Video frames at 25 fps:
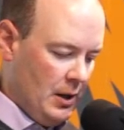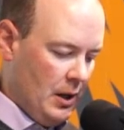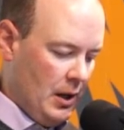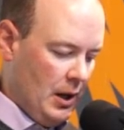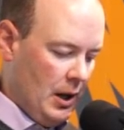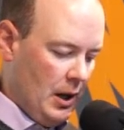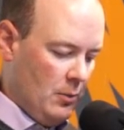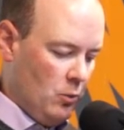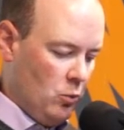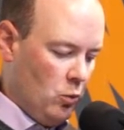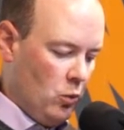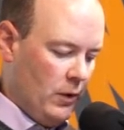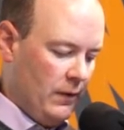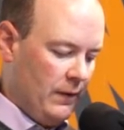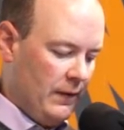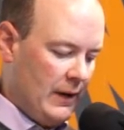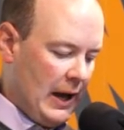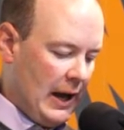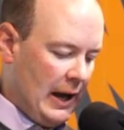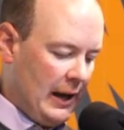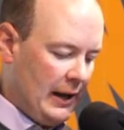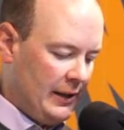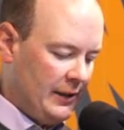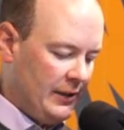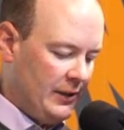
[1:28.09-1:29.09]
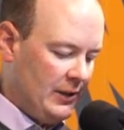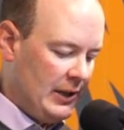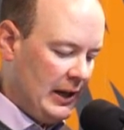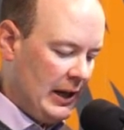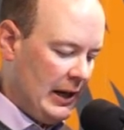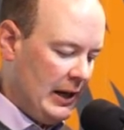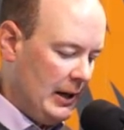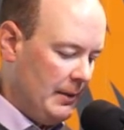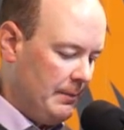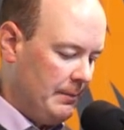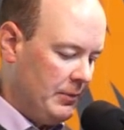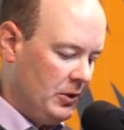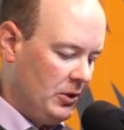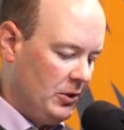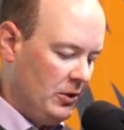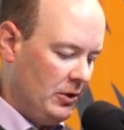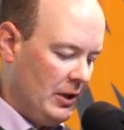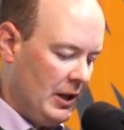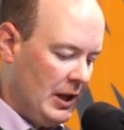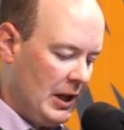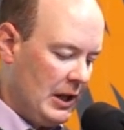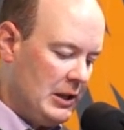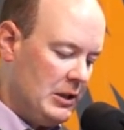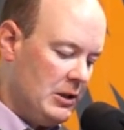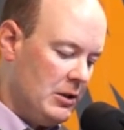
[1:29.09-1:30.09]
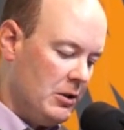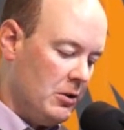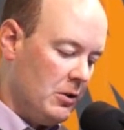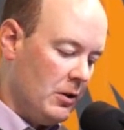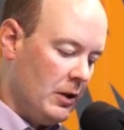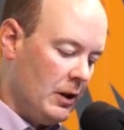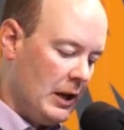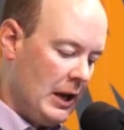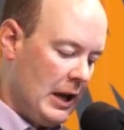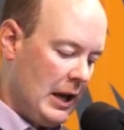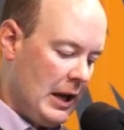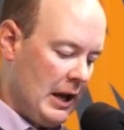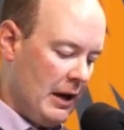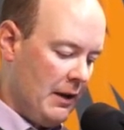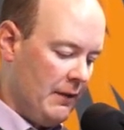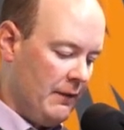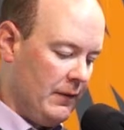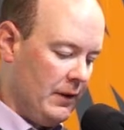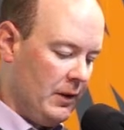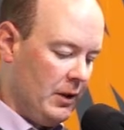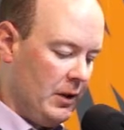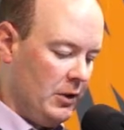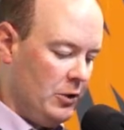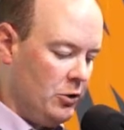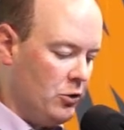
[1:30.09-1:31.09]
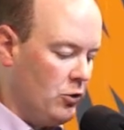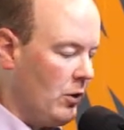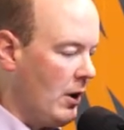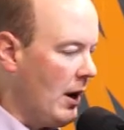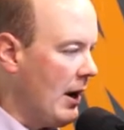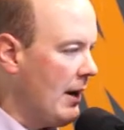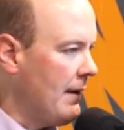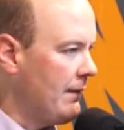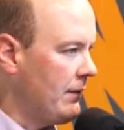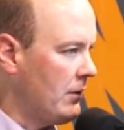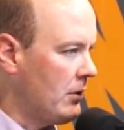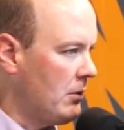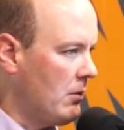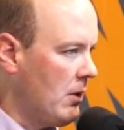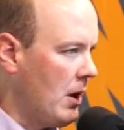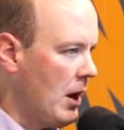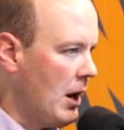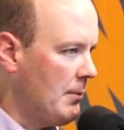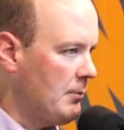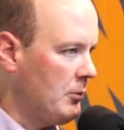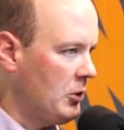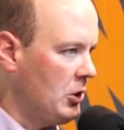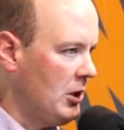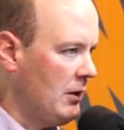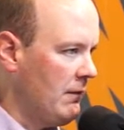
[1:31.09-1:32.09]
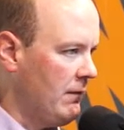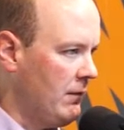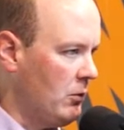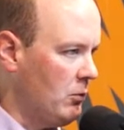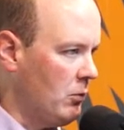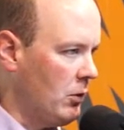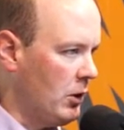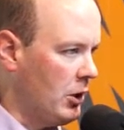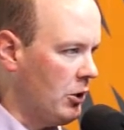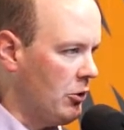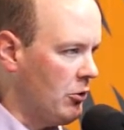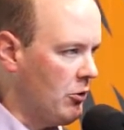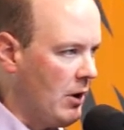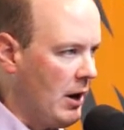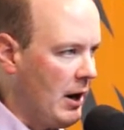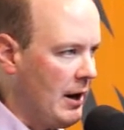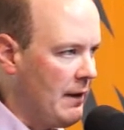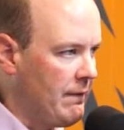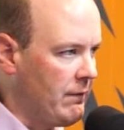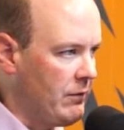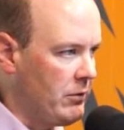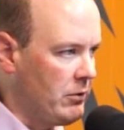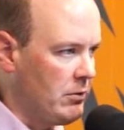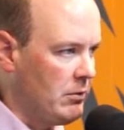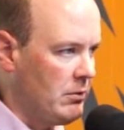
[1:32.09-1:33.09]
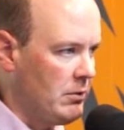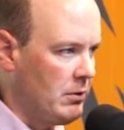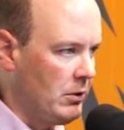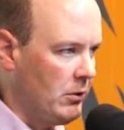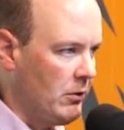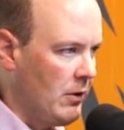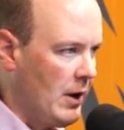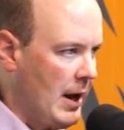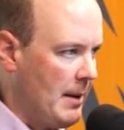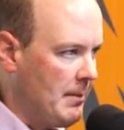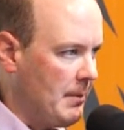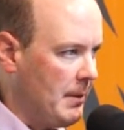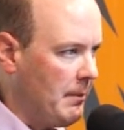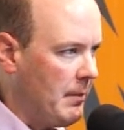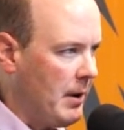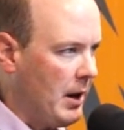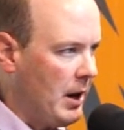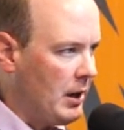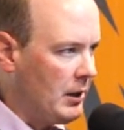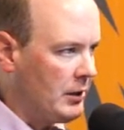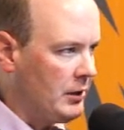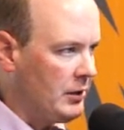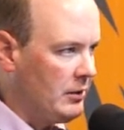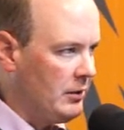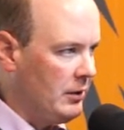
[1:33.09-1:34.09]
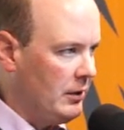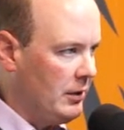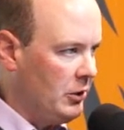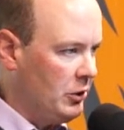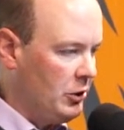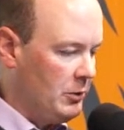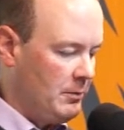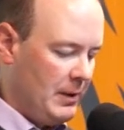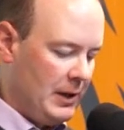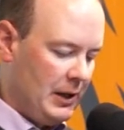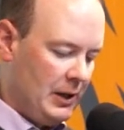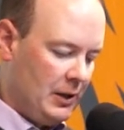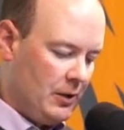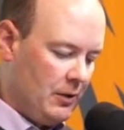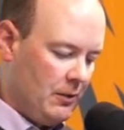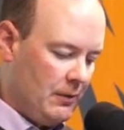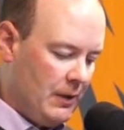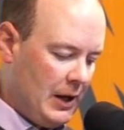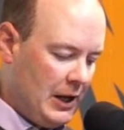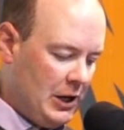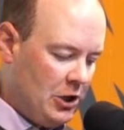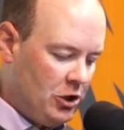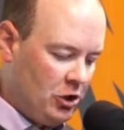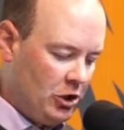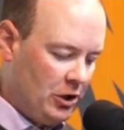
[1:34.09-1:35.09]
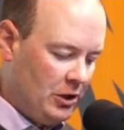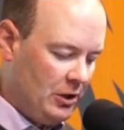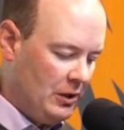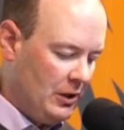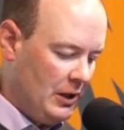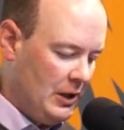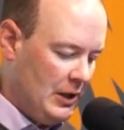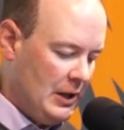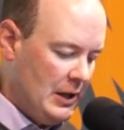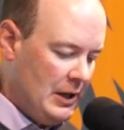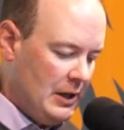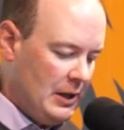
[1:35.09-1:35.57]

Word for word: Um, we've got it set up so that you can have a drive-through option if you want to drive through and grab a box lunch, make a donation.